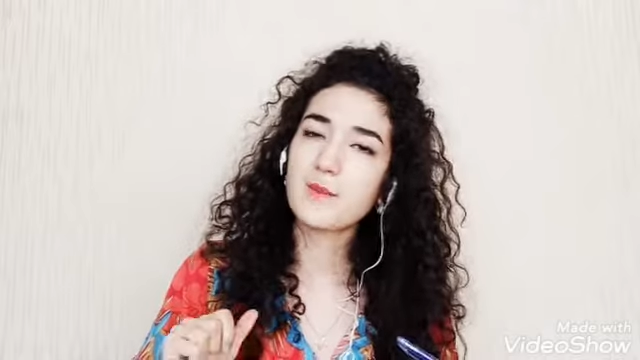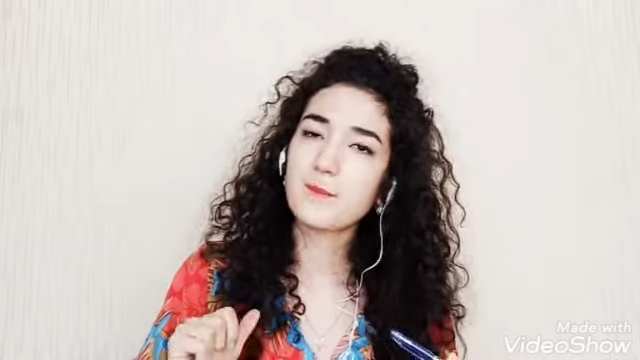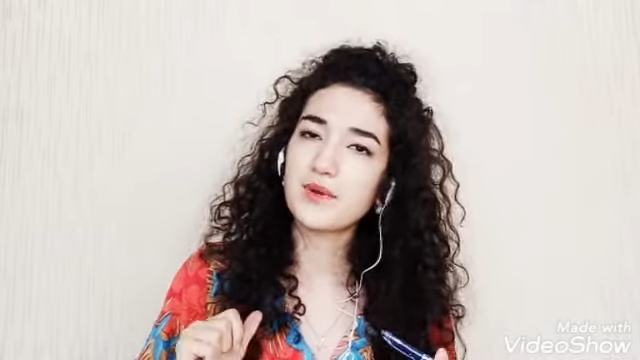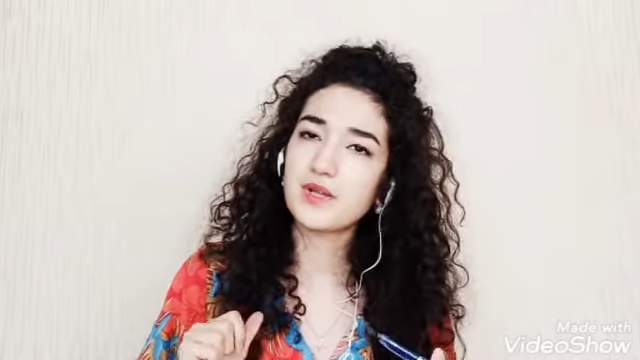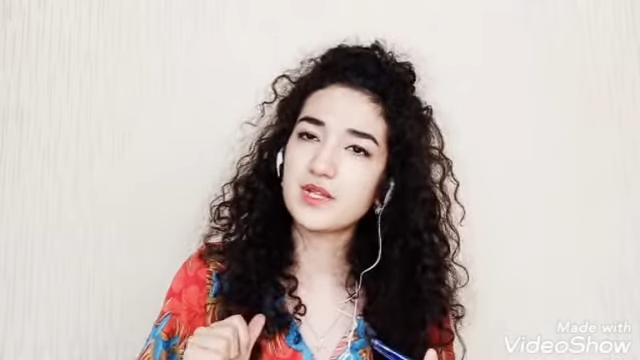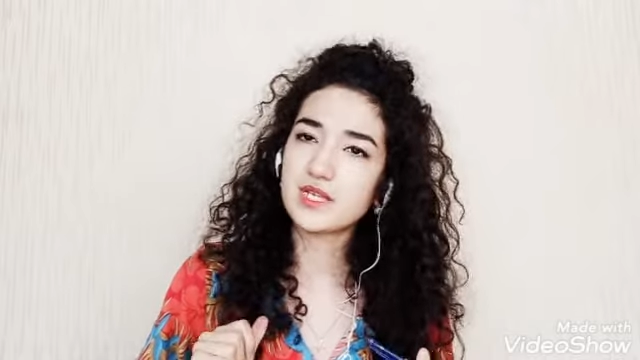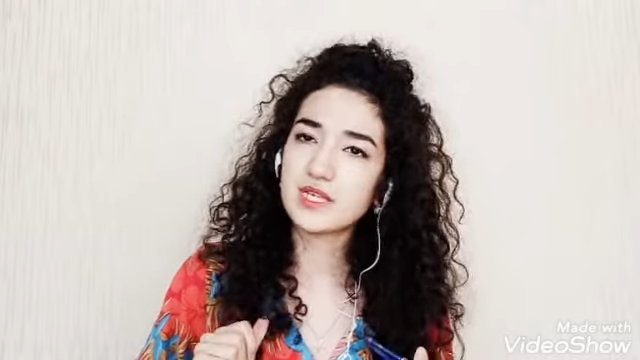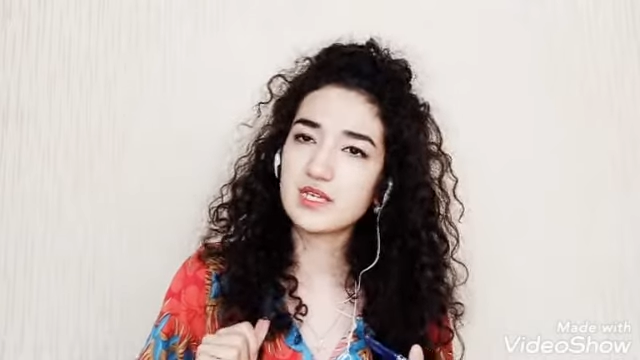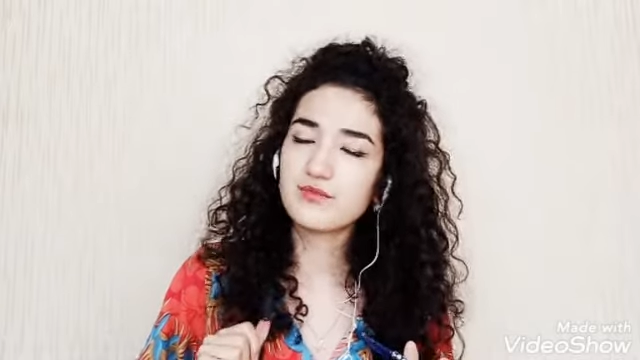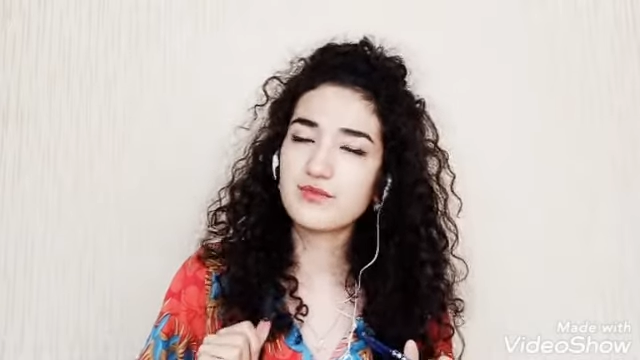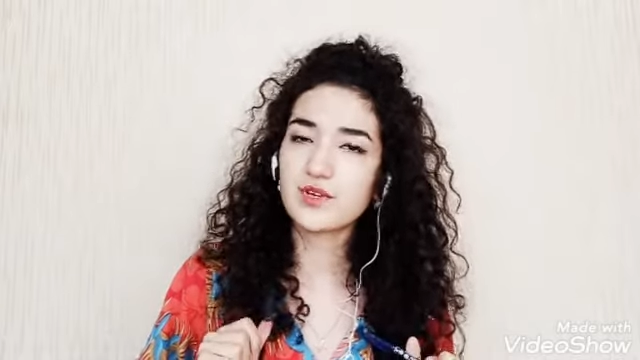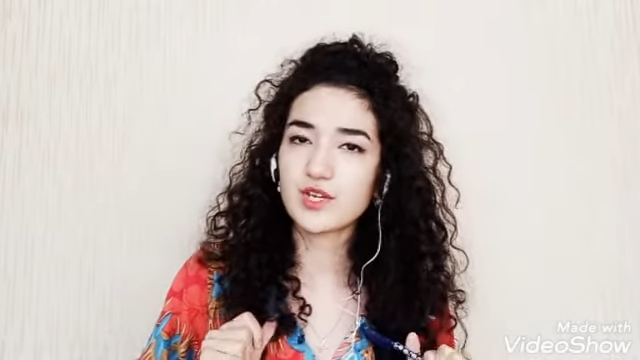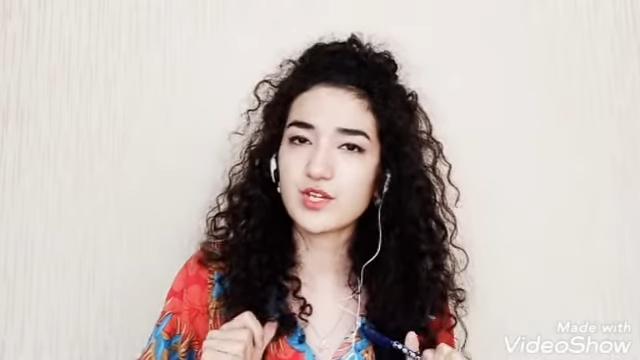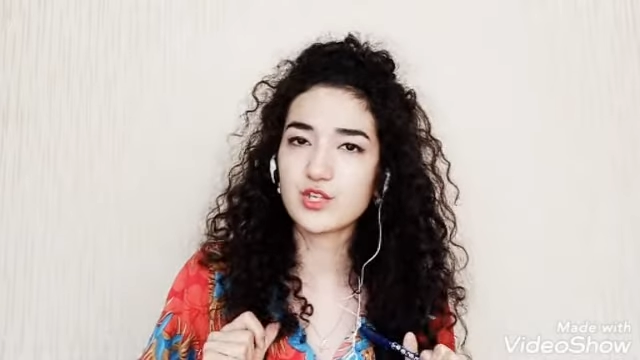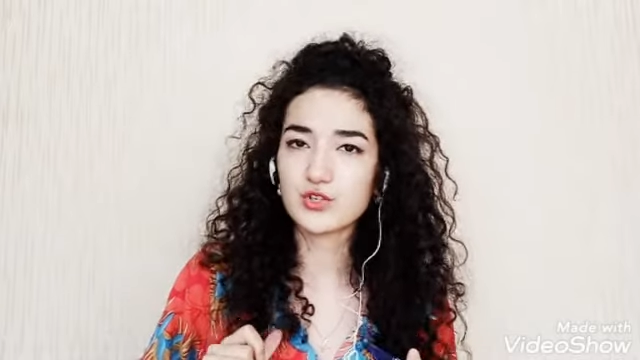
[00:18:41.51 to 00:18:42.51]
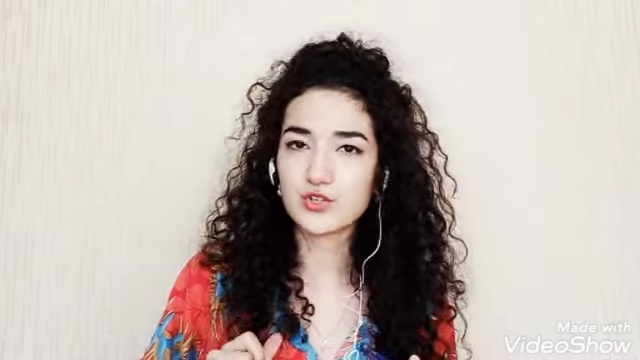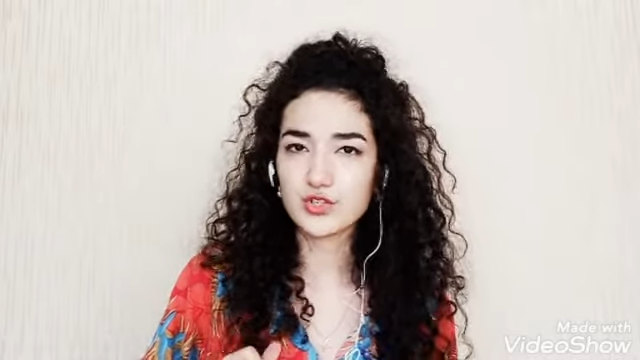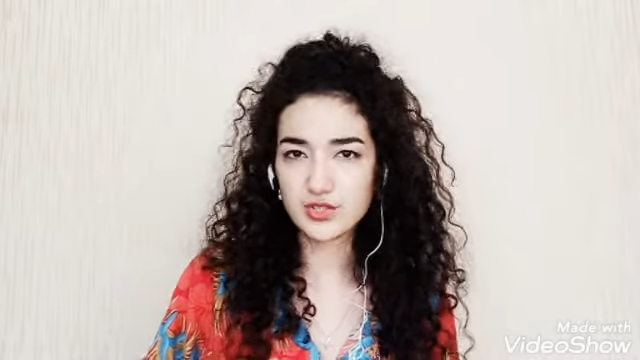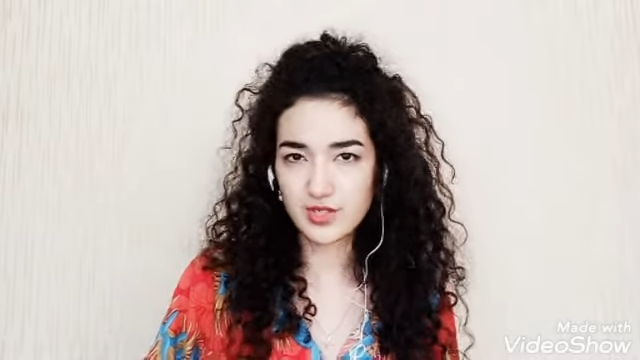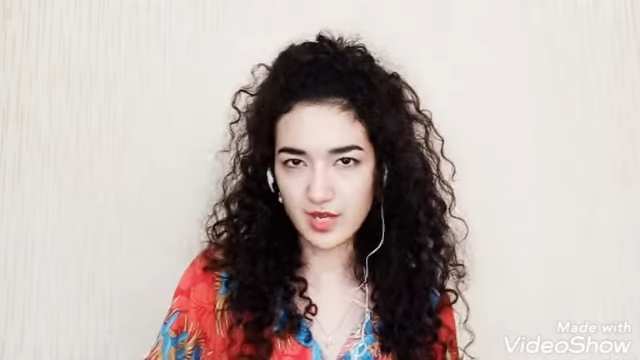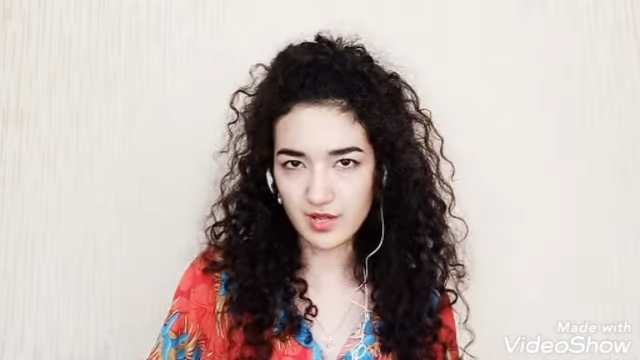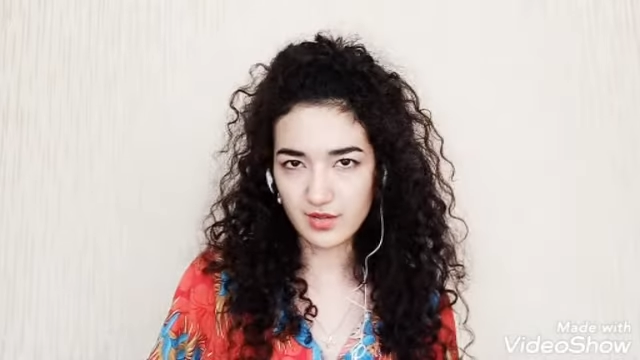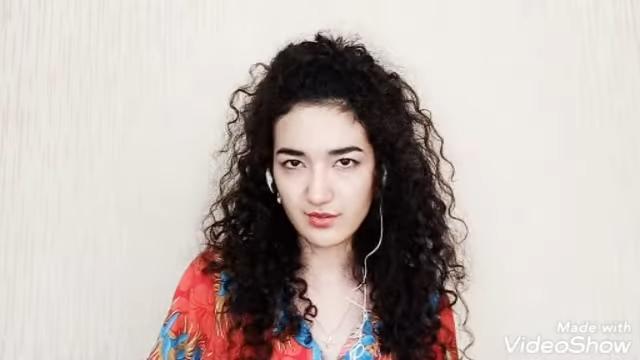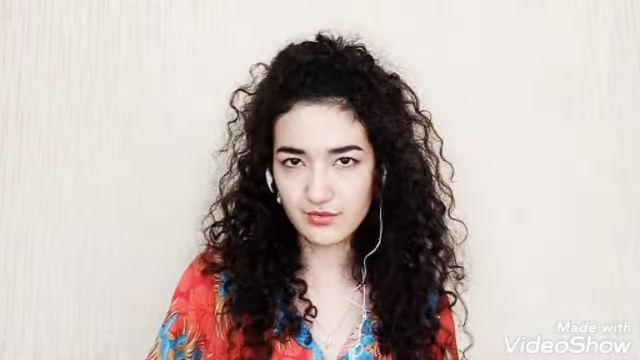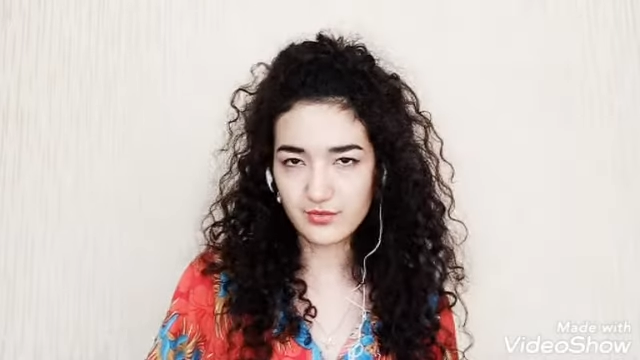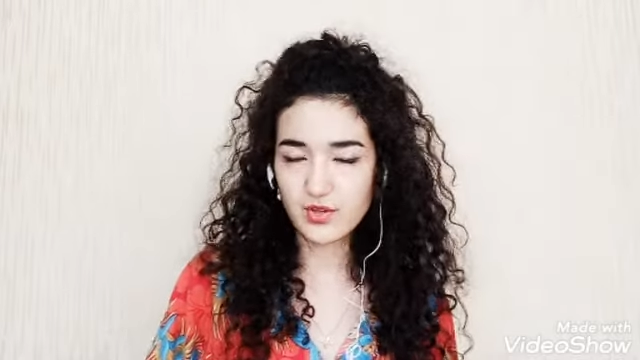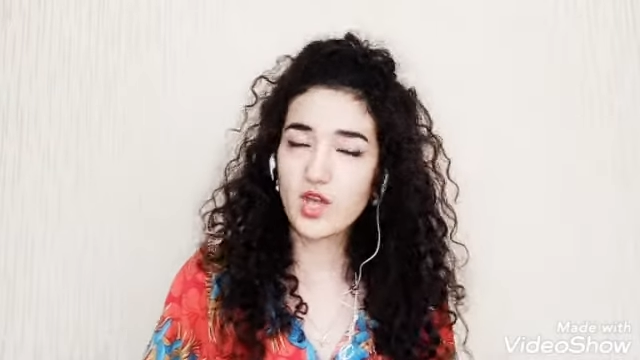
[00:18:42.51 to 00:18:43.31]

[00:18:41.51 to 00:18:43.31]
believe in yourself.